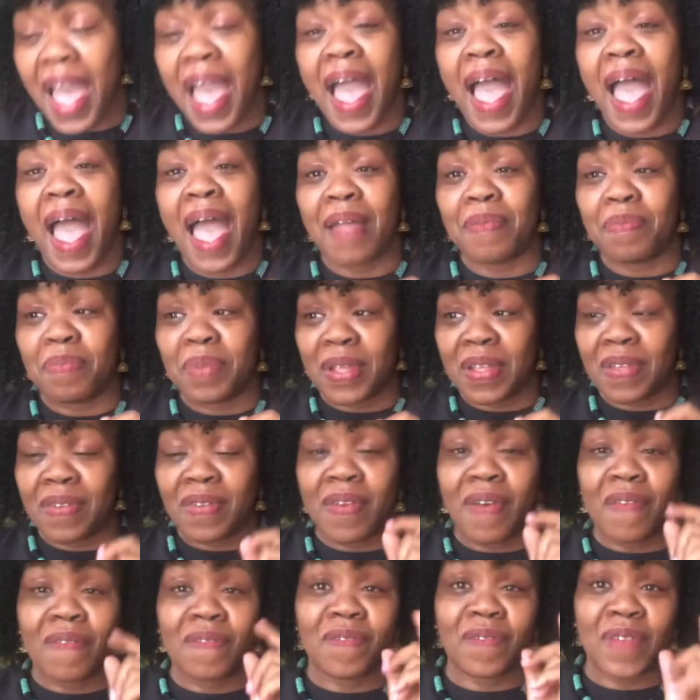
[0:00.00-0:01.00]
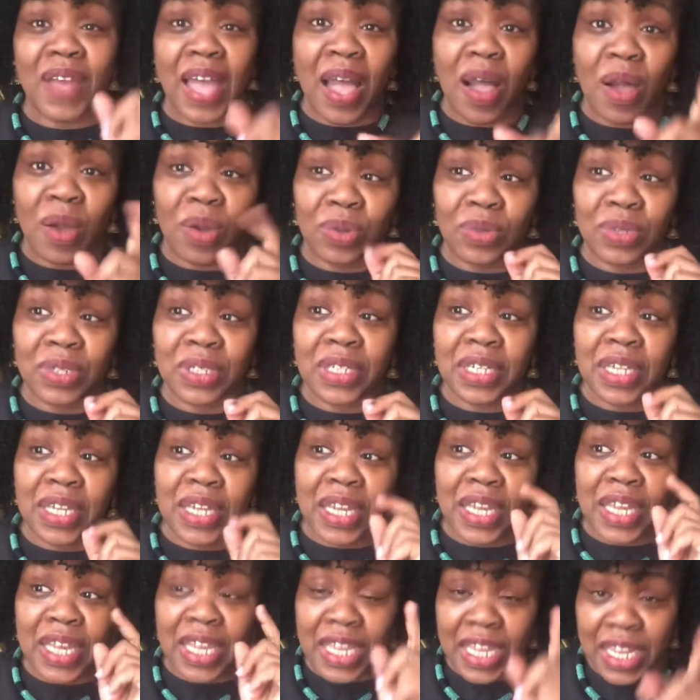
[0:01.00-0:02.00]
had been found
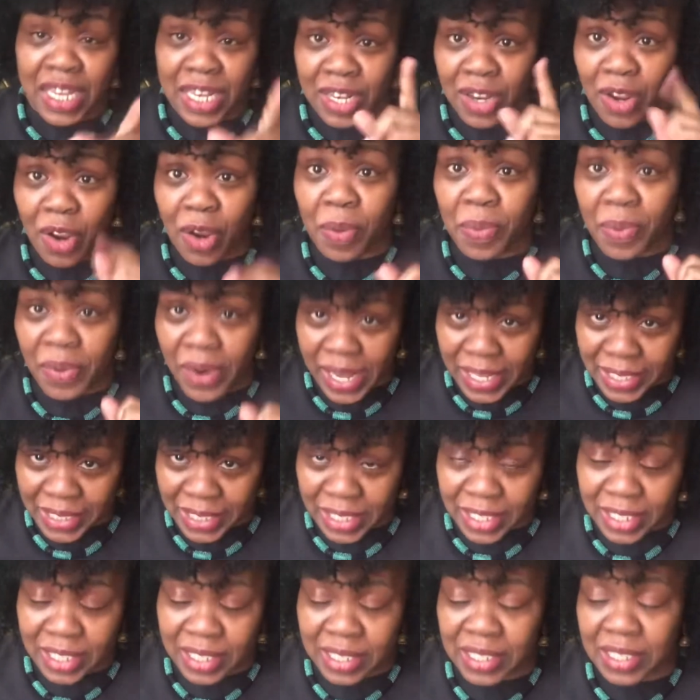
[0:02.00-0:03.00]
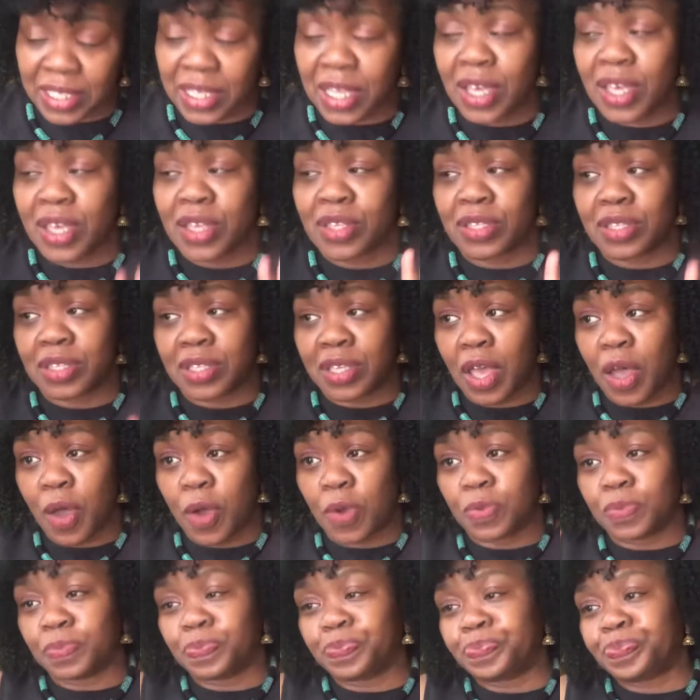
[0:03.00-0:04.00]
in her presence.
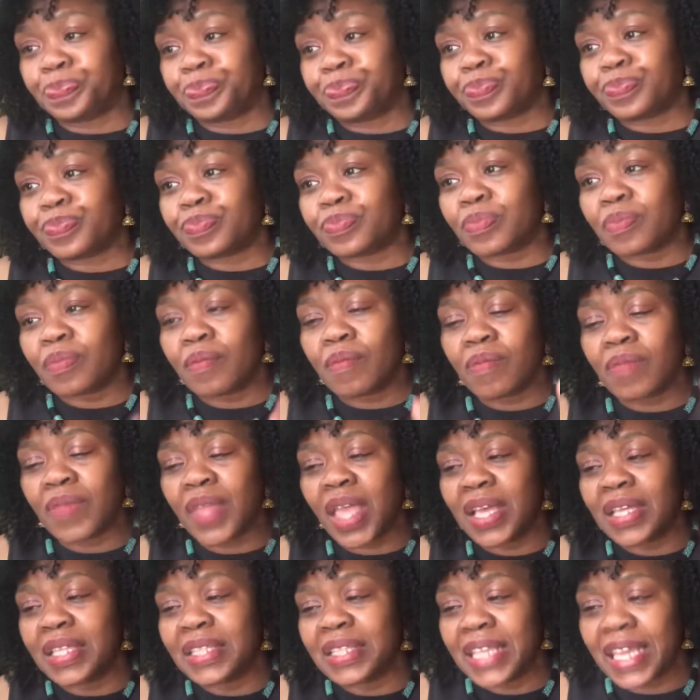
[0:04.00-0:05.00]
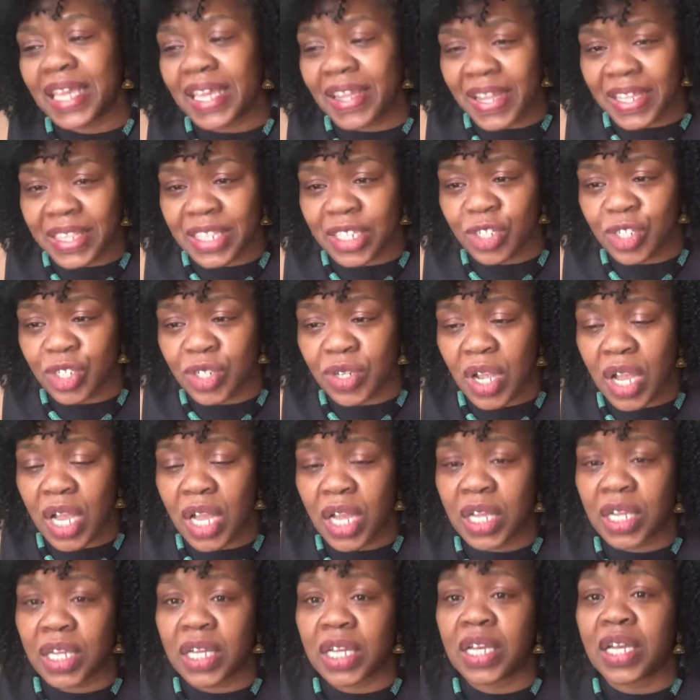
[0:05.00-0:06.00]
So, they get the
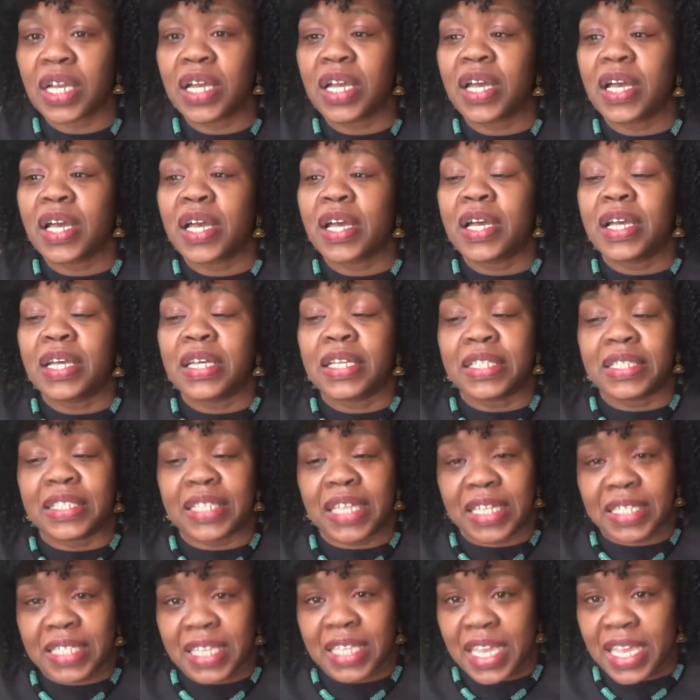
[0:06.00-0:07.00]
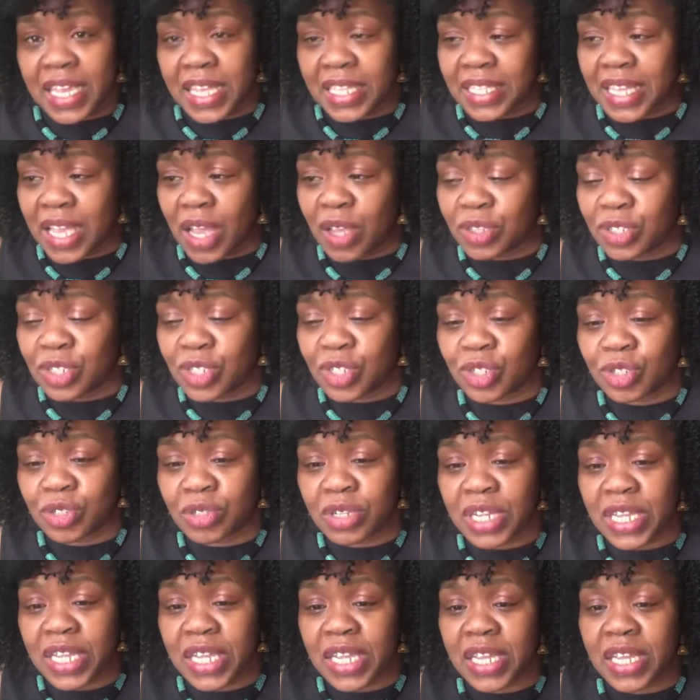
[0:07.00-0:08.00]
trunk, they take it down the
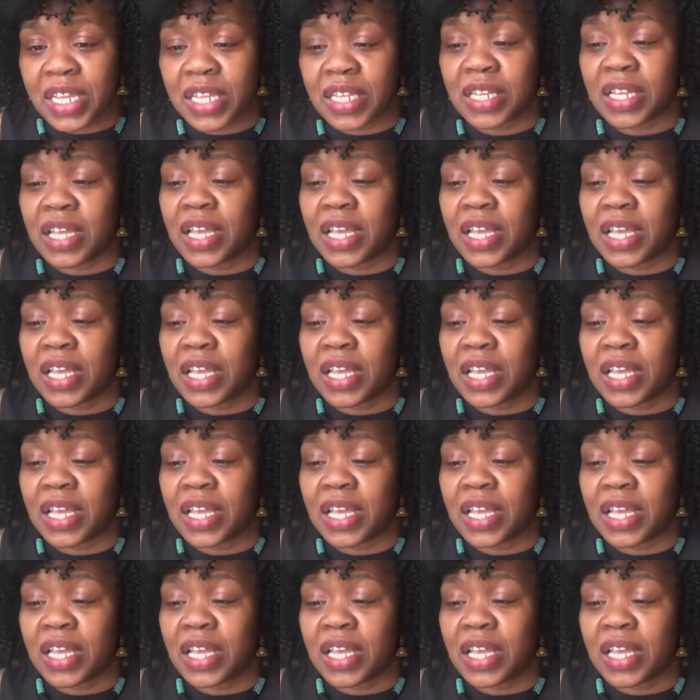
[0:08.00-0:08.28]
street,